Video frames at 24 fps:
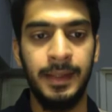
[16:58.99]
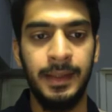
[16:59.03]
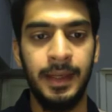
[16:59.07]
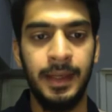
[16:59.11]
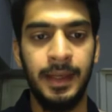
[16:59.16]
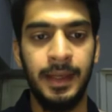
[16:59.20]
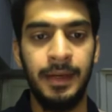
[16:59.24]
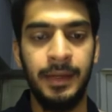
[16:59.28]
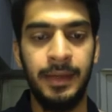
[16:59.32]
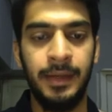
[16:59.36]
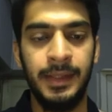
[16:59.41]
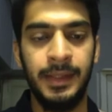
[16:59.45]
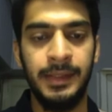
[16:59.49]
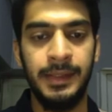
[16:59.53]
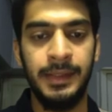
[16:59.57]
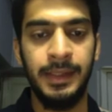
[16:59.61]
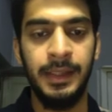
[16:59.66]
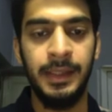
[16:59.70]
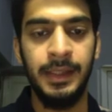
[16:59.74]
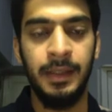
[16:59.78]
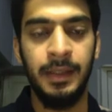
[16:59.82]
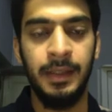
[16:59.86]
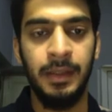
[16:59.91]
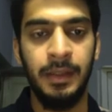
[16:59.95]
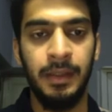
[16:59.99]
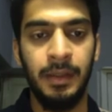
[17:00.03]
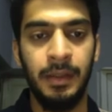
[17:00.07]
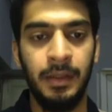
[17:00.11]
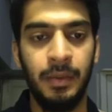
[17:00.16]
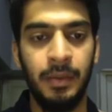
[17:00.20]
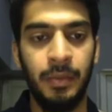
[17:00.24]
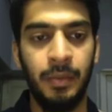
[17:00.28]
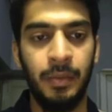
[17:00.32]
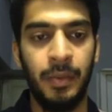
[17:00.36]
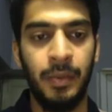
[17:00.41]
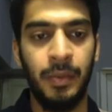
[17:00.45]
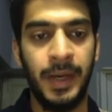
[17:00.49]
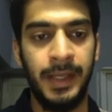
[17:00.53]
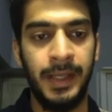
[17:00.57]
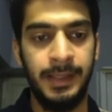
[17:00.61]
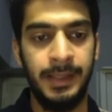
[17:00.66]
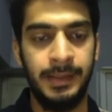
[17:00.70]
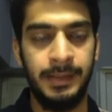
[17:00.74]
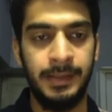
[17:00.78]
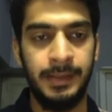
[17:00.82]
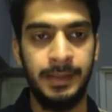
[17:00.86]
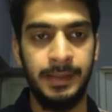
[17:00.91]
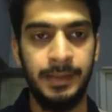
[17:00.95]
RSZ
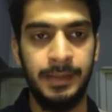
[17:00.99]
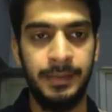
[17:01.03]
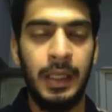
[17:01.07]
weißt.